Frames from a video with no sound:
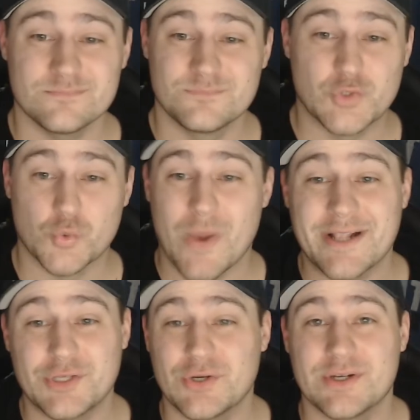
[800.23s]

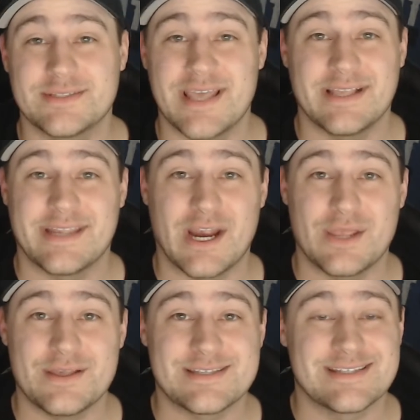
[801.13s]
director taking care of
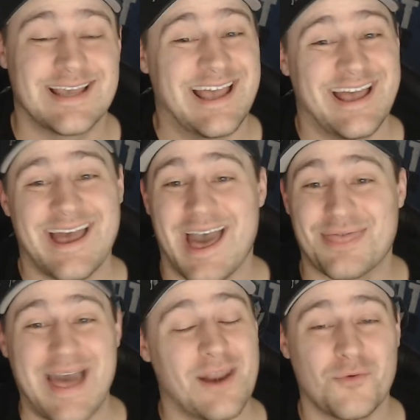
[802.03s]
this, I
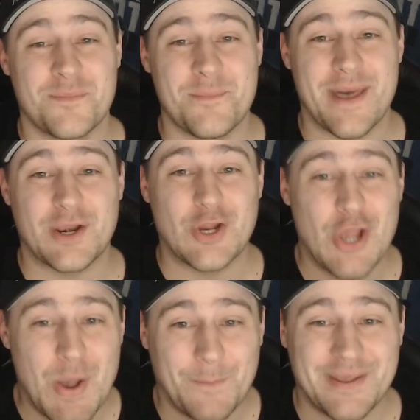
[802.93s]
thought it would have been better,
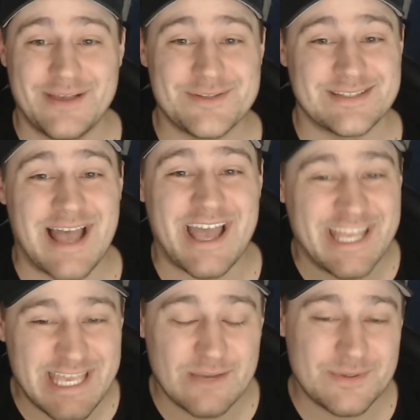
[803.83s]
but it was not.
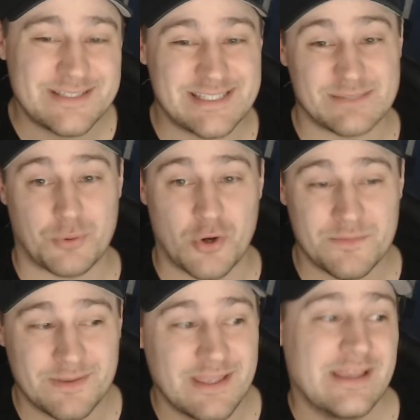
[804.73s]
It was disappointing
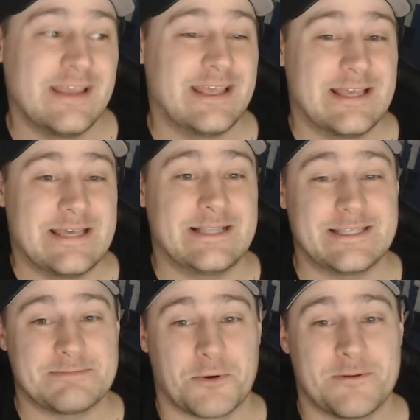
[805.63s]
me. It
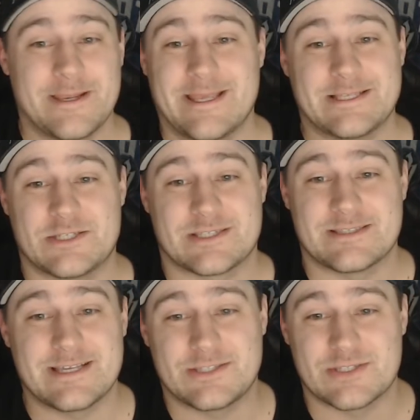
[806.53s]
disappointed me. It
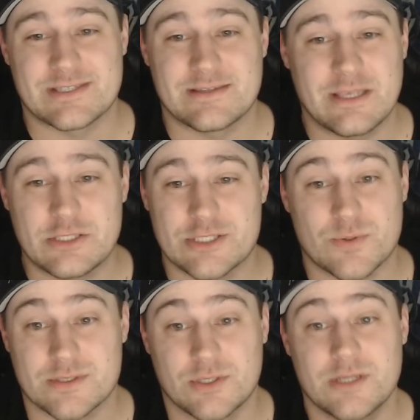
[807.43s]
just
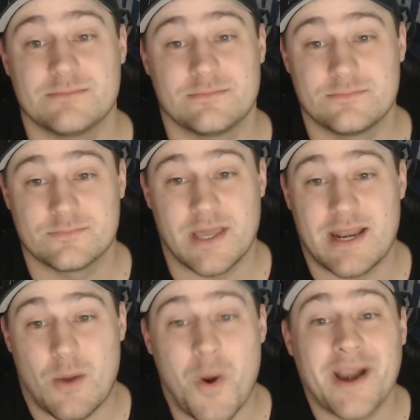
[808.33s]
wasn't good. And
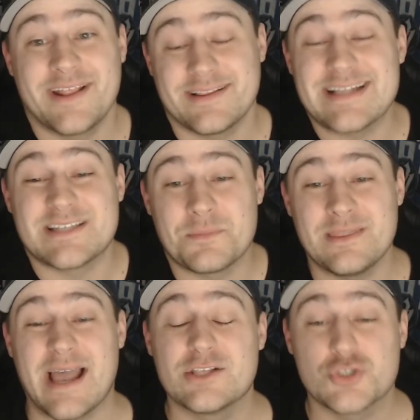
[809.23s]
that's something
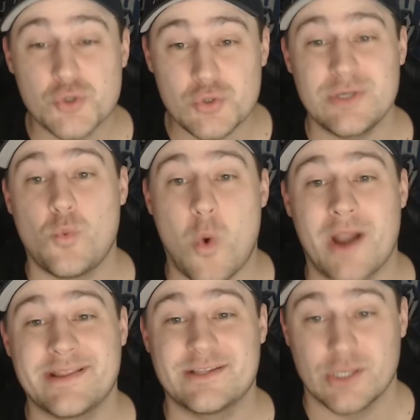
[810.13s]
I truly
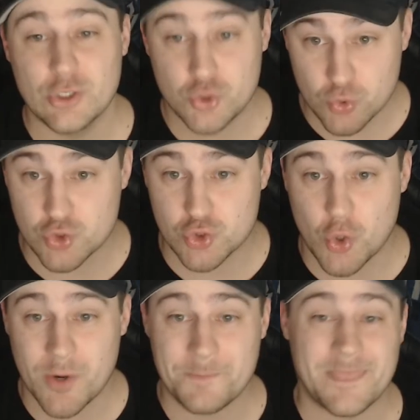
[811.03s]
wanted to
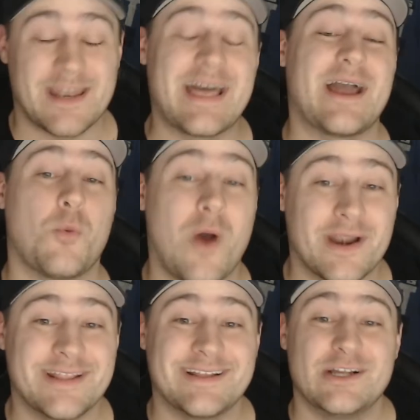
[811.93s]
enjoy, and I
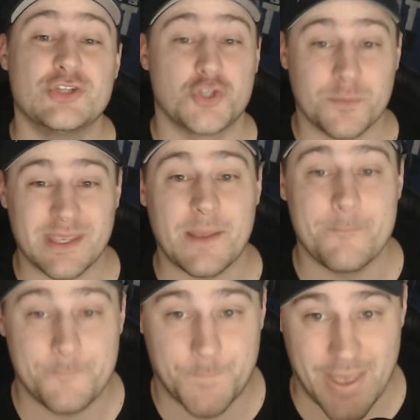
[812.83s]
wanted to be
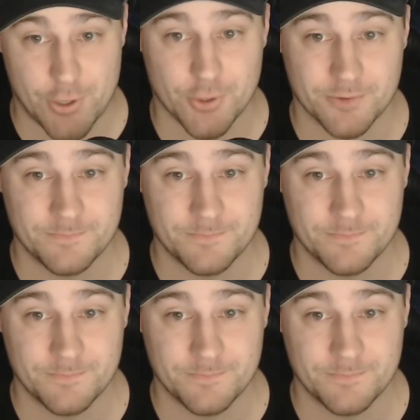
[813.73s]
better.